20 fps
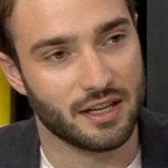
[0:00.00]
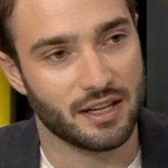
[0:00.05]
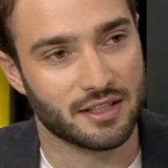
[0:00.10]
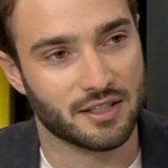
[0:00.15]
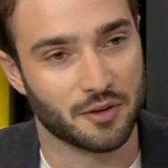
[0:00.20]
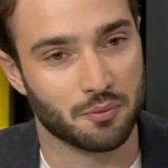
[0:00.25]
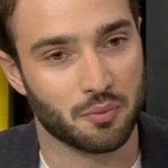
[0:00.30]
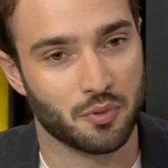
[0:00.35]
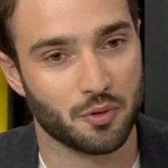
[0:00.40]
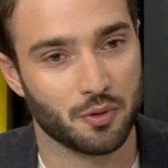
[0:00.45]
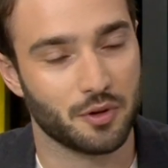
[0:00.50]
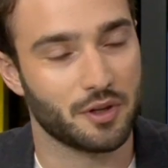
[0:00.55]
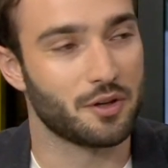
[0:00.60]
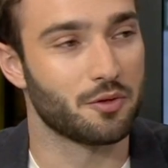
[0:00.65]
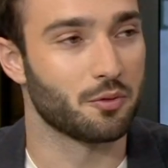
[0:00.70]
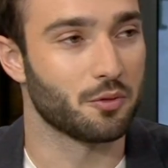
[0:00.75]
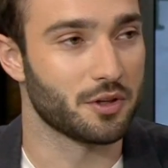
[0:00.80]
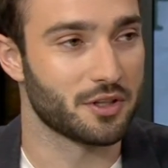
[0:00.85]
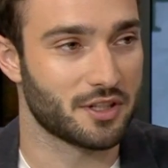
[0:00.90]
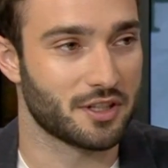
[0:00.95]
It's a pretty
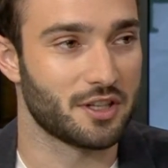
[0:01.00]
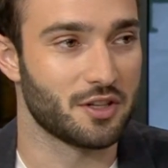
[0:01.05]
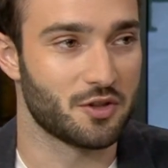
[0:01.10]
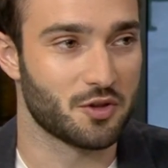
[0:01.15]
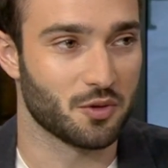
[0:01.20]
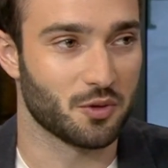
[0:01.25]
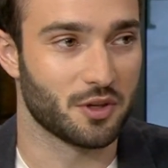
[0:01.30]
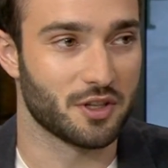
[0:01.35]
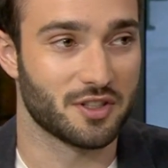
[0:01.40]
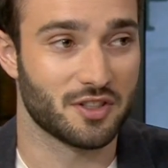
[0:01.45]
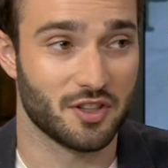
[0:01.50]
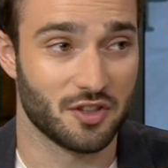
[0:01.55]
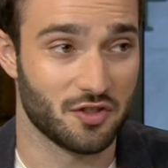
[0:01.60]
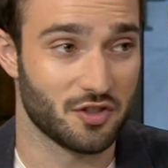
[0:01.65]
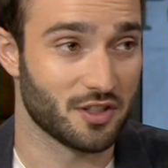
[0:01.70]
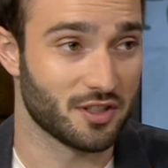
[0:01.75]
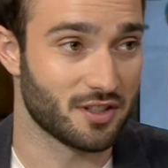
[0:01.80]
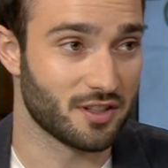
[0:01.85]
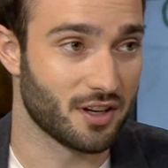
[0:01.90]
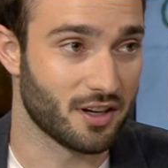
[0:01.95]
risky choice to
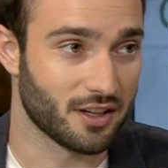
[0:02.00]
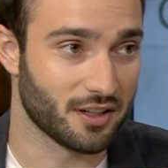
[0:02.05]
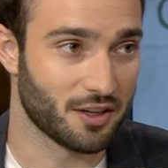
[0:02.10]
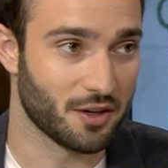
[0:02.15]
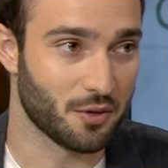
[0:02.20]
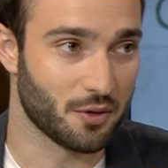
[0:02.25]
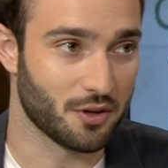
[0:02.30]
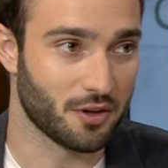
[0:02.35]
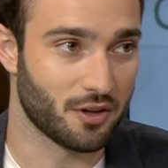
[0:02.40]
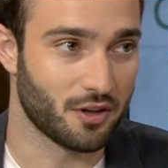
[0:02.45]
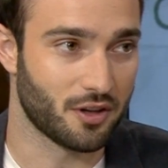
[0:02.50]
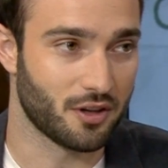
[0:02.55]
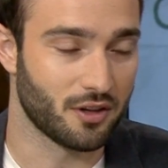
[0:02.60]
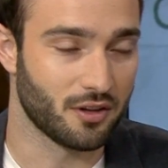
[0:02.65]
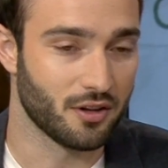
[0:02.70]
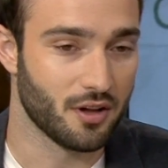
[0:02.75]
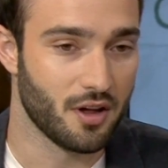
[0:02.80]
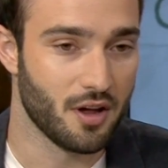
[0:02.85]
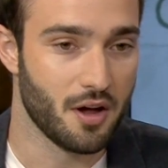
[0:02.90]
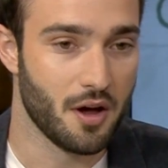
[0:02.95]
just not go at
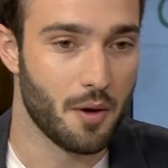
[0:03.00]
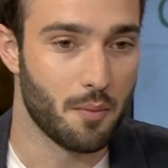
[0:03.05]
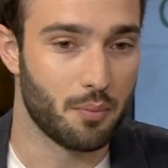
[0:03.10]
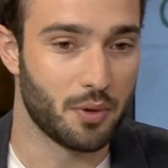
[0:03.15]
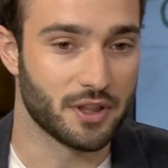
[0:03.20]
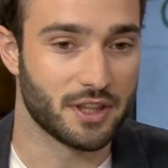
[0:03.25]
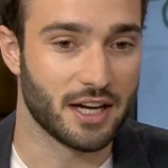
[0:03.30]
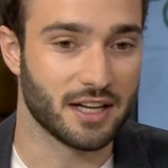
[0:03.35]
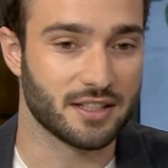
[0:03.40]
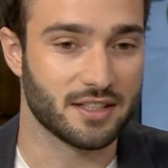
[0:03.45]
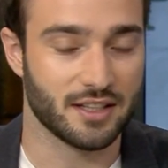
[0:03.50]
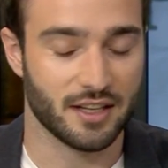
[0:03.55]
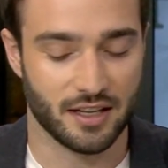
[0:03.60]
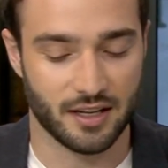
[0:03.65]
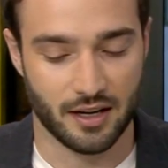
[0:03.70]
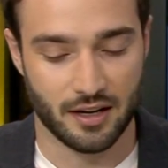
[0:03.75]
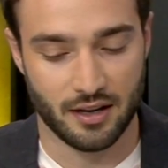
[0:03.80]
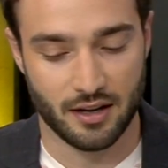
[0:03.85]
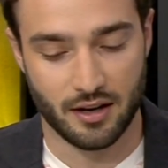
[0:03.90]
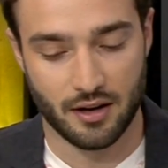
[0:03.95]
all. But that
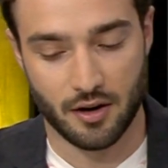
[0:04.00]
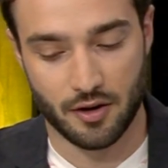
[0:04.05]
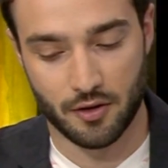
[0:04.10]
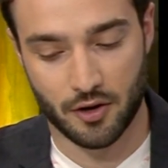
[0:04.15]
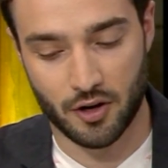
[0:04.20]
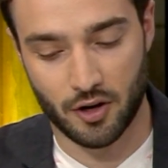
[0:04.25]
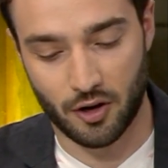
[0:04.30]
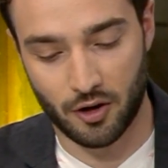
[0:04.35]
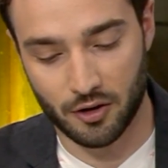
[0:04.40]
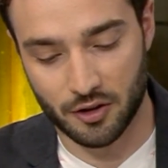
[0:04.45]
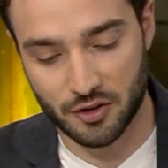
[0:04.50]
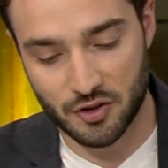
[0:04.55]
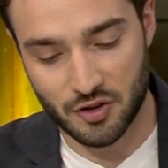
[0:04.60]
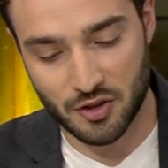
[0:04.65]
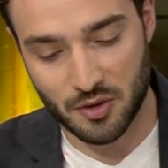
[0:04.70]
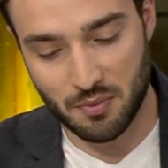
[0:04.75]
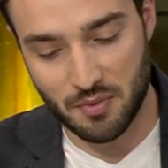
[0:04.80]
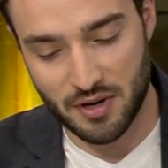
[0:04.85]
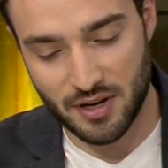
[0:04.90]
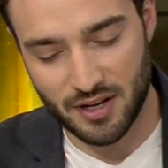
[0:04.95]
said, college
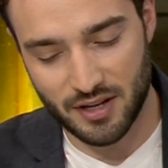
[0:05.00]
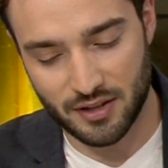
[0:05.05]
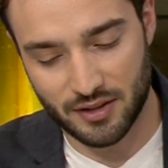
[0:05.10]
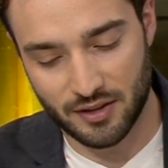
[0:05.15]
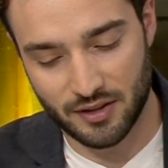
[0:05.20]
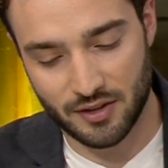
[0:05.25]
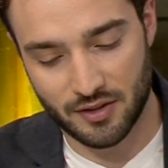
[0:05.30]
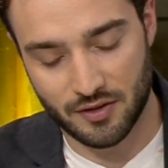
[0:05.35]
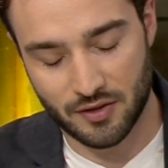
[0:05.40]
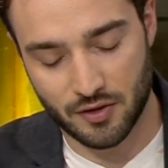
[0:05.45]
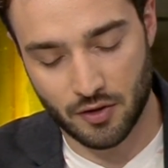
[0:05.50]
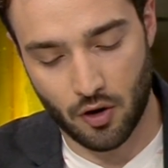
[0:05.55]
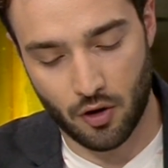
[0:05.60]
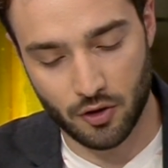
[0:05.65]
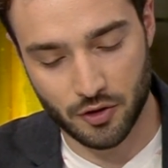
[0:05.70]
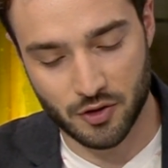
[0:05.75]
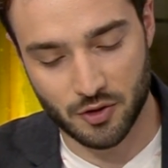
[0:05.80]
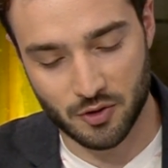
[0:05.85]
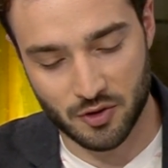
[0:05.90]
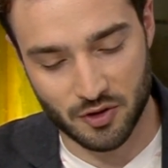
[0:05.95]
to me
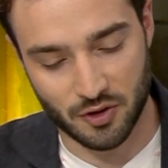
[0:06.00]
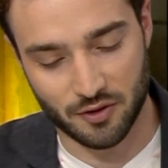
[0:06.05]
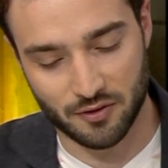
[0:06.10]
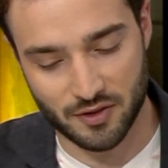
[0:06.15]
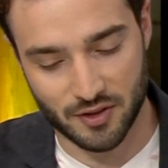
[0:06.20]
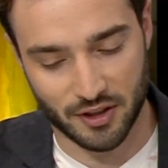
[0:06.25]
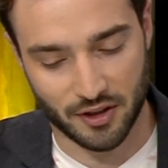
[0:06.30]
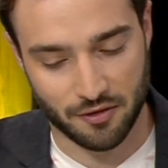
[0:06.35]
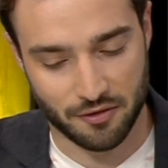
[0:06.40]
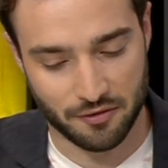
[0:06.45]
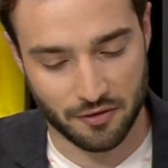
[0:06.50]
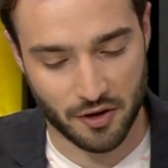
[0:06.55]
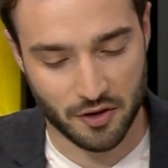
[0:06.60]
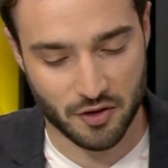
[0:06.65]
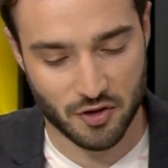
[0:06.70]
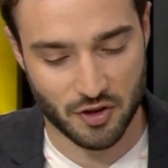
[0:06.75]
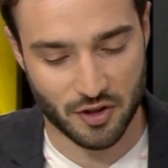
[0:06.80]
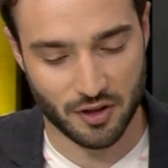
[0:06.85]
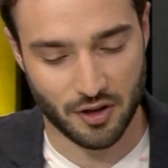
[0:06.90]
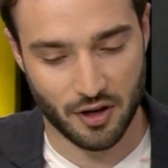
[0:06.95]
also serves like a
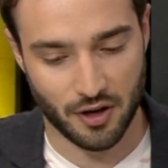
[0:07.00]
function